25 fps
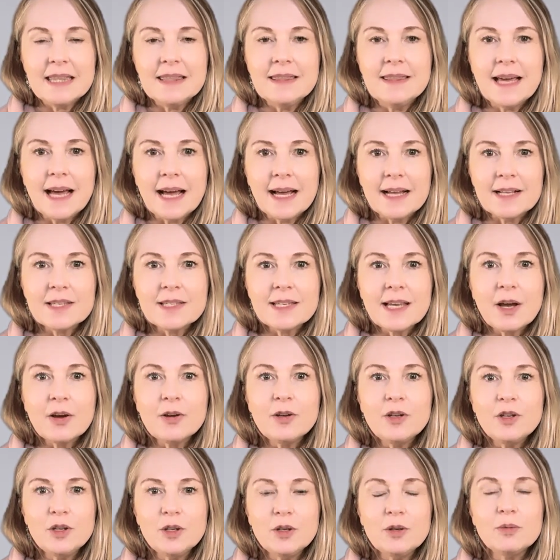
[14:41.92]
That's how
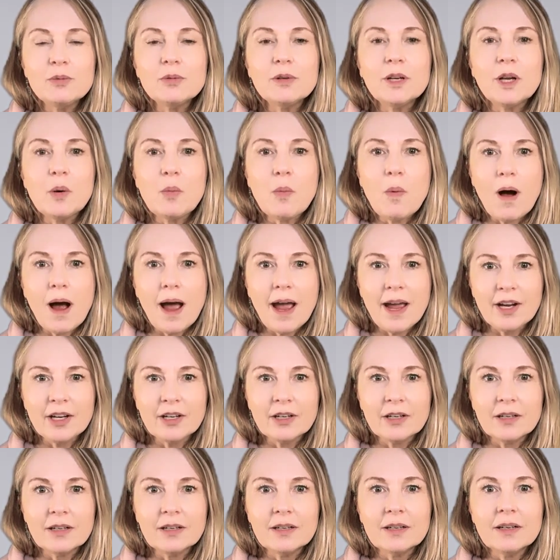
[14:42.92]
you
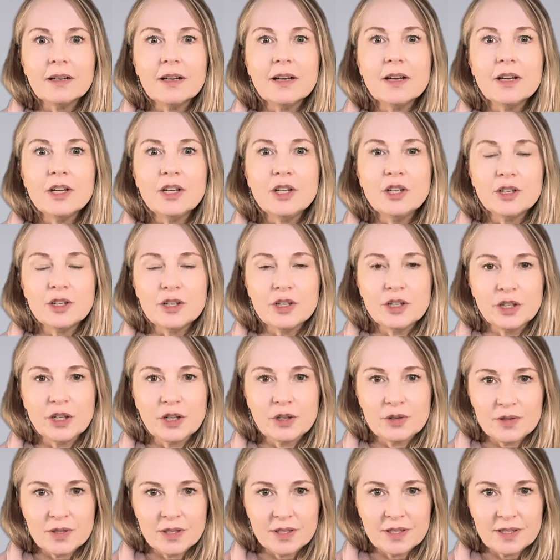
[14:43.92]
rewire your
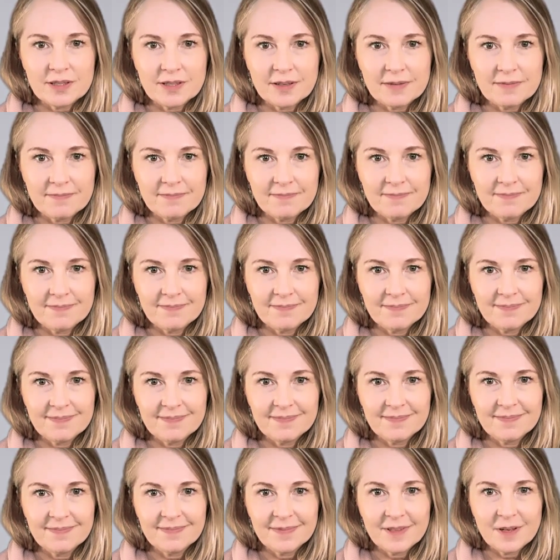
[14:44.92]
neurosystem.
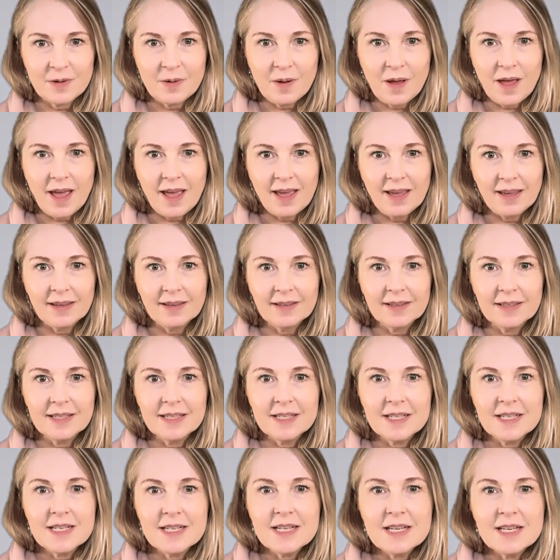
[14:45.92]
Okay?
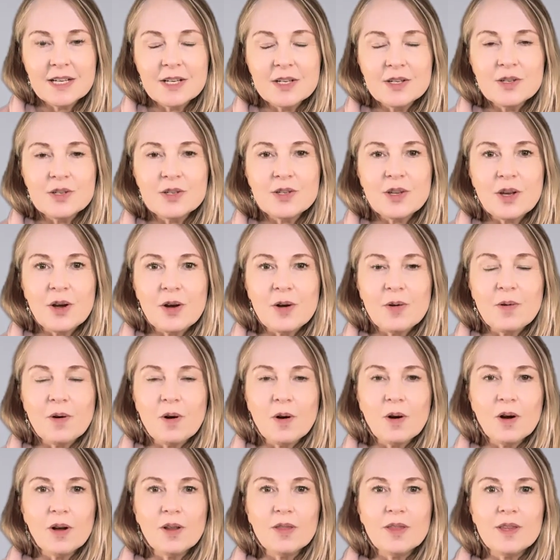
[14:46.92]
So,
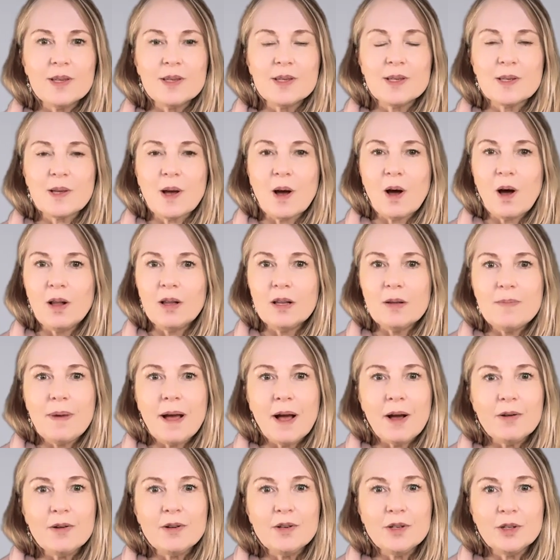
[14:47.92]
this is all
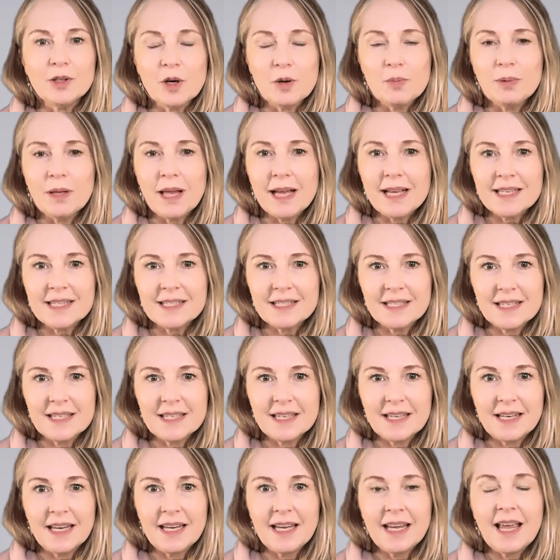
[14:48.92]
about
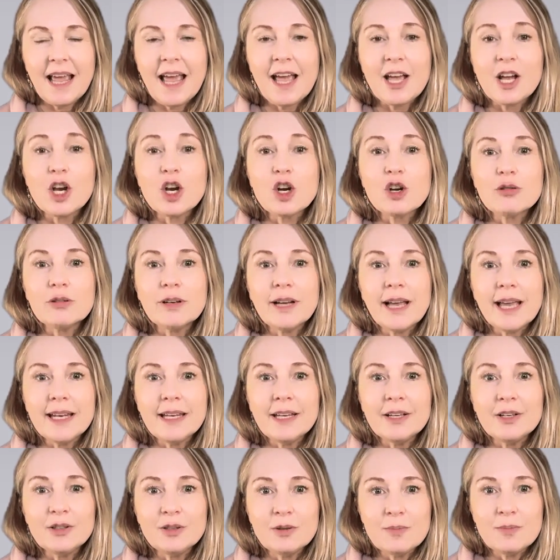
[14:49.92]
neuroplasticity and
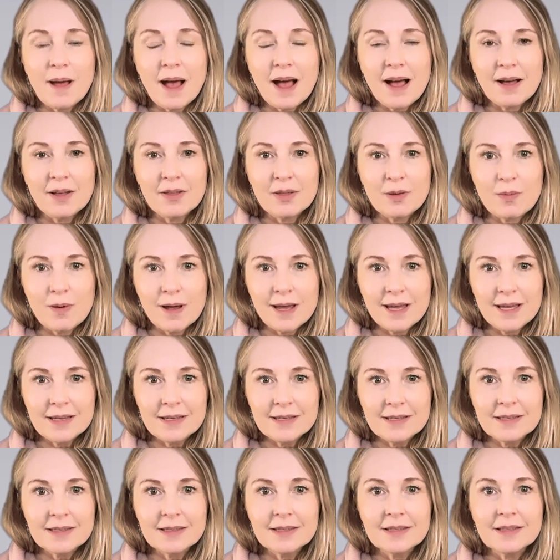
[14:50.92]
creating new
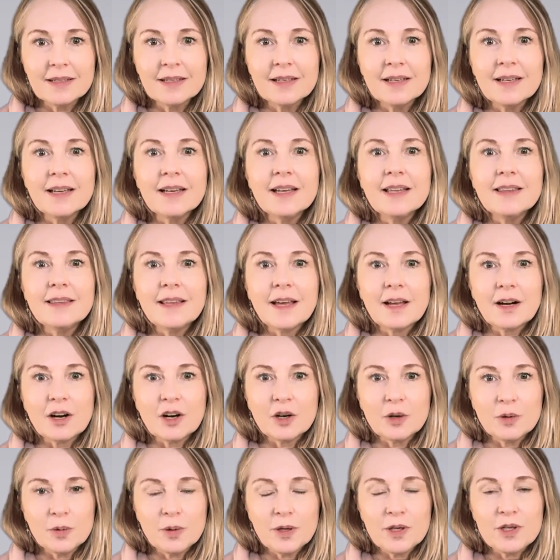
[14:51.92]
pathways that are
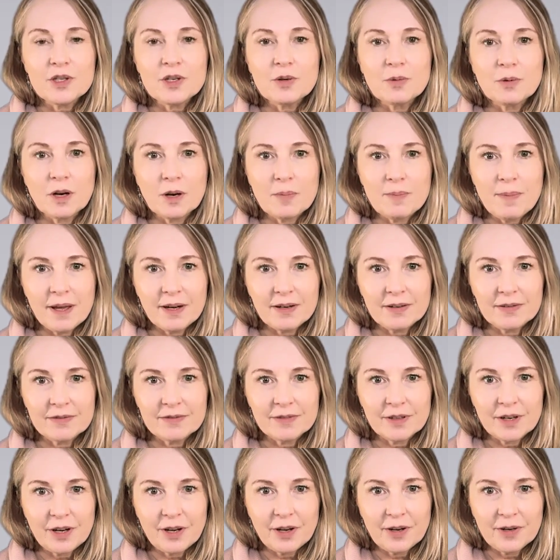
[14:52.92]
going to work better
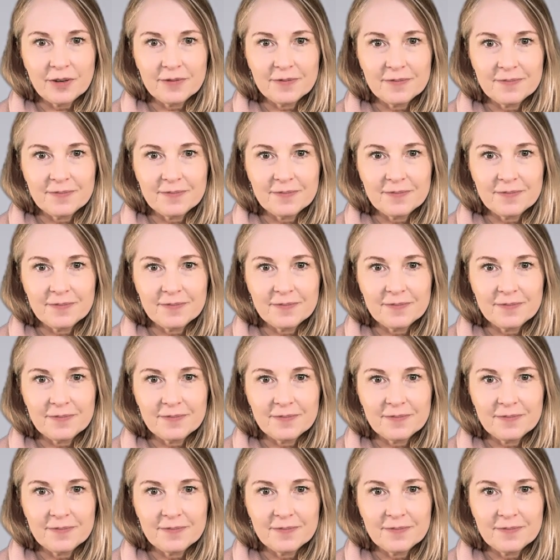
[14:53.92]
for you.